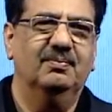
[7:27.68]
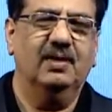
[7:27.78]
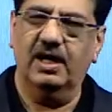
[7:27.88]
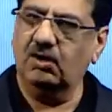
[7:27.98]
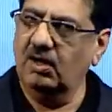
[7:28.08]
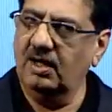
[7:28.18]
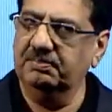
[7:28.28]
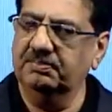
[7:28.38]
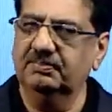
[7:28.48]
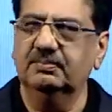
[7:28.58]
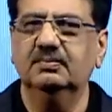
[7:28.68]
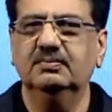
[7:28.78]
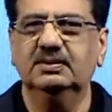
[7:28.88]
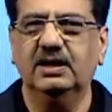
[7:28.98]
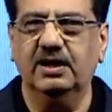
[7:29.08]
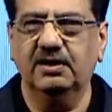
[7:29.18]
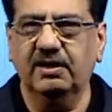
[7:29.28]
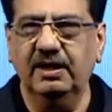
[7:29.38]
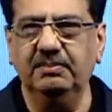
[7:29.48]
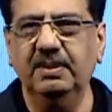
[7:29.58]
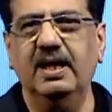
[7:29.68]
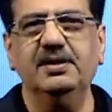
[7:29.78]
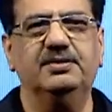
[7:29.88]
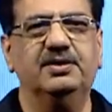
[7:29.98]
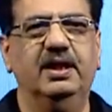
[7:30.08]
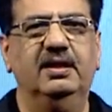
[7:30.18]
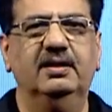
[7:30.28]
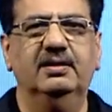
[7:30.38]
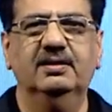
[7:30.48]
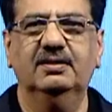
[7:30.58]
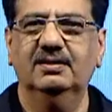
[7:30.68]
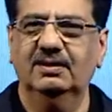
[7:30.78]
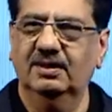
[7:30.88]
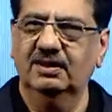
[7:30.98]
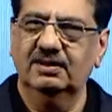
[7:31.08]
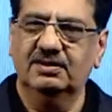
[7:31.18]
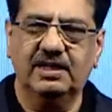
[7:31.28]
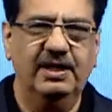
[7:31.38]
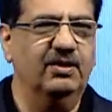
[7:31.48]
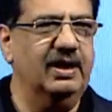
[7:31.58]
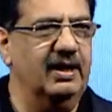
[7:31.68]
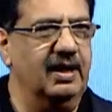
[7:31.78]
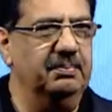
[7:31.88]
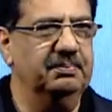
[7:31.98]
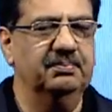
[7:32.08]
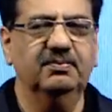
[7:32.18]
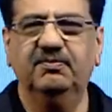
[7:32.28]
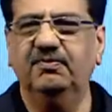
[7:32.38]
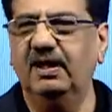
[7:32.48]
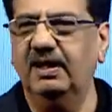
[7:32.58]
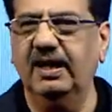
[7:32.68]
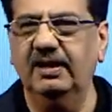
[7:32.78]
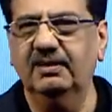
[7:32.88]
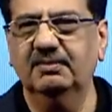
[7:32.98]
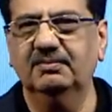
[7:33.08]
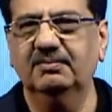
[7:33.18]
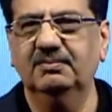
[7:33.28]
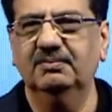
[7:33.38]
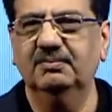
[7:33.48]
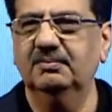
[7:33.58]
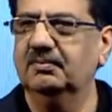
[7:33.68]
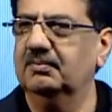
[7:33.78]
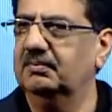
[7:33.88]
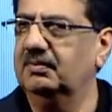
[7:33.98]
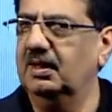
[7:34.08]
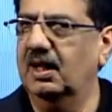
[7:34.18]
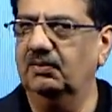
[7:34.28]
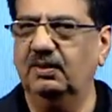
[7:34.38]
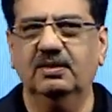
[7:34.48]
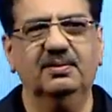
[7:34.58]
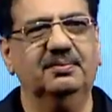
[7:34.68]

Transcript: I got up, started running behind the train, tried to get up, fell again, doubt.